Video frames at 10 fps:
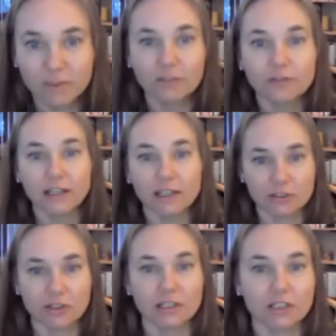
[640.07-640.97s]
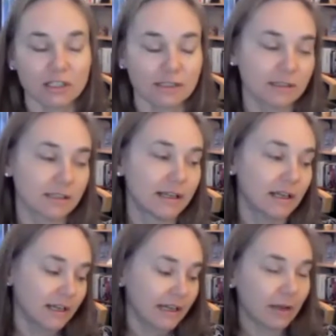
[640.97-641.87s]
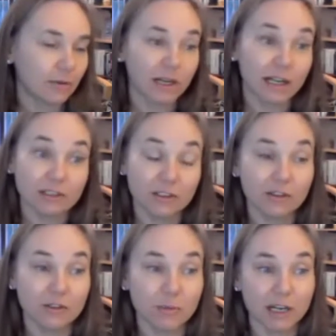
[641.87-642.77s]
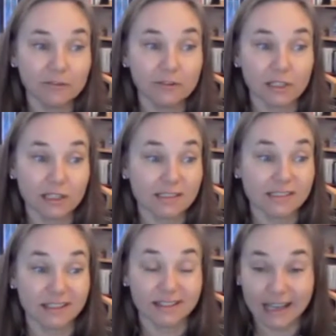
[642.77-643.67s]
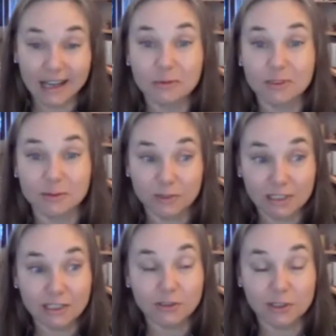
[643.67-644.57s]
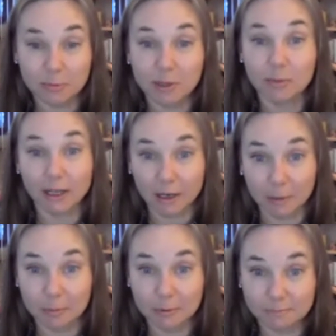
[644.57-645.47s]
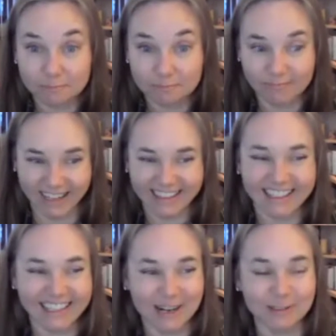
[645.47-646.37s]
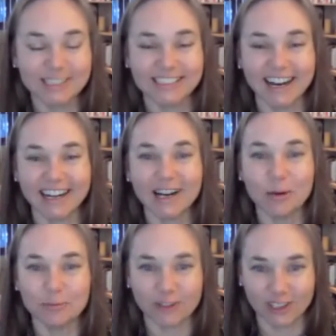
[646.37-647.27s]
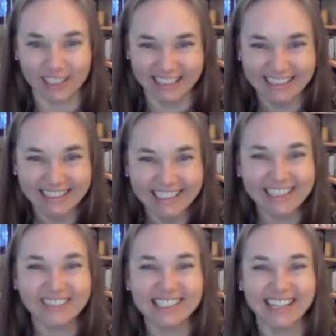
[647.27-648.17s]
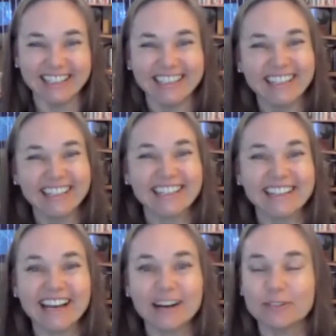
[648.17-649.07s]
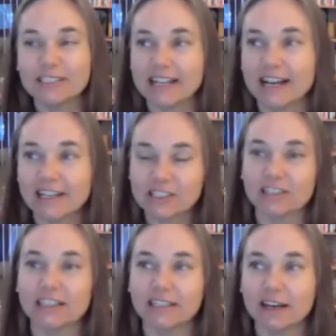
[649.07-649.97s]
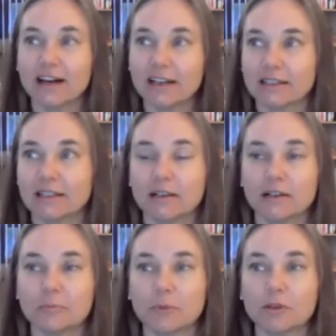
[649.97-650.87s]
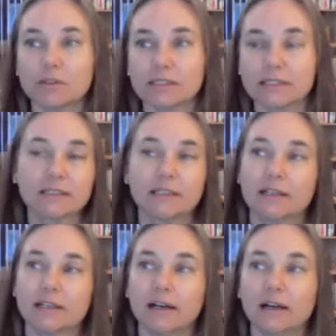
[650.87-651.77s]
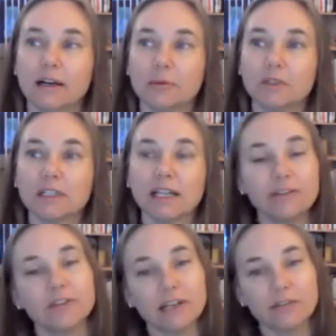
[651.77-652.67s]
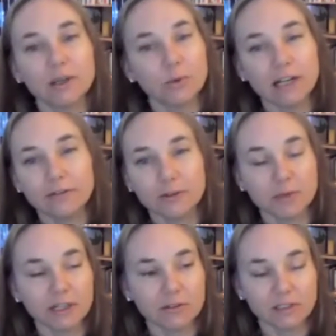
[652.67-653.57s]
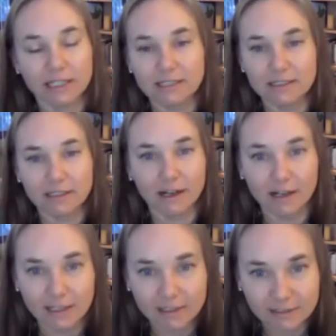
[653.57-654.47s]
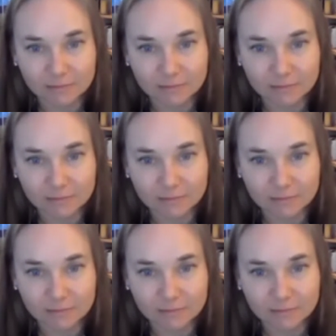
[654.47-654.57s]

faith traditions. And what I learned through mindfulness is that that was really tripping me up. That was not helpful. It was that was actually not the most life-giving way for me to relate to God